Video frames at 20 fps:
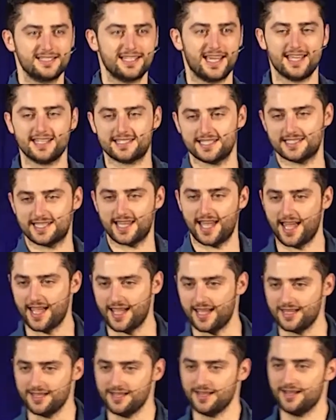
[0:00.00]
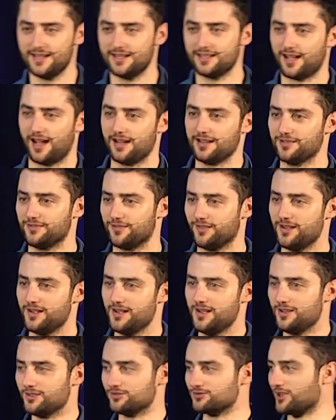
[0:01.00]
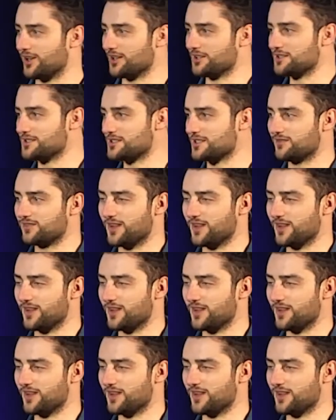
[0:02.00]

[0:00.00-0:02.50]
day-to-day kind of runs